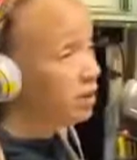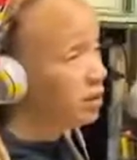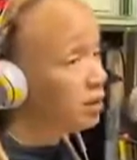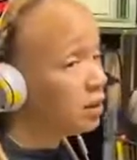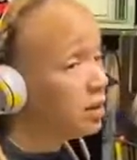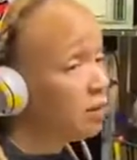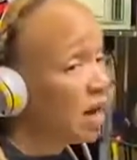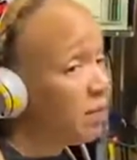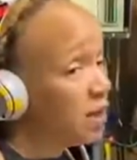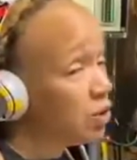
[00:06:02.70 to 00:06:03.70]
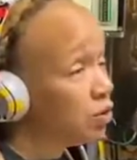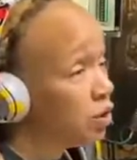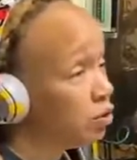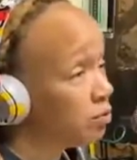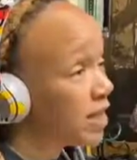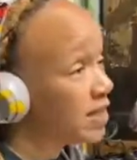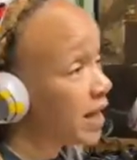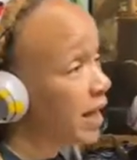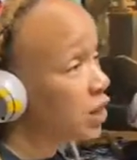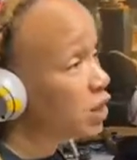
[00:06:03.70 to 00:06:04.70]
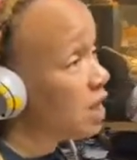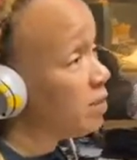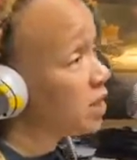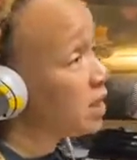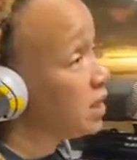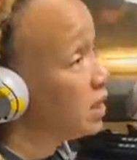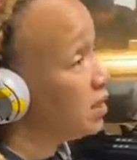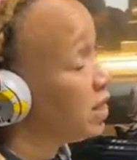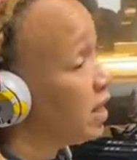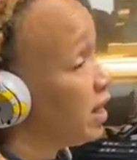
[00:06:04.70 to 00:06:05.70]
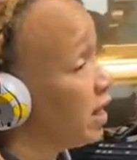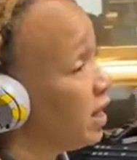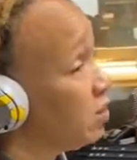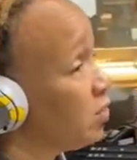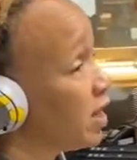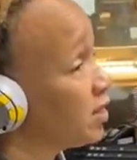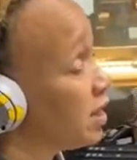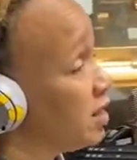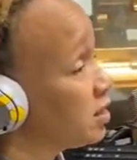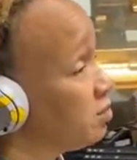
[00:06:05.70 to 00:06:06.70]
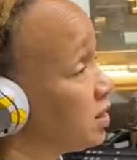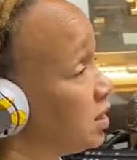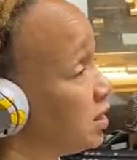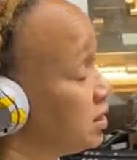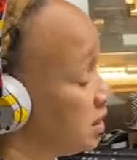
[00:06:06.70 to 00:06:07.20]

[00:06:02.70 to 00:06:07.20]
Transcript: it, and I'm happy that you do. That's HW Kia, and we got the HW Key to the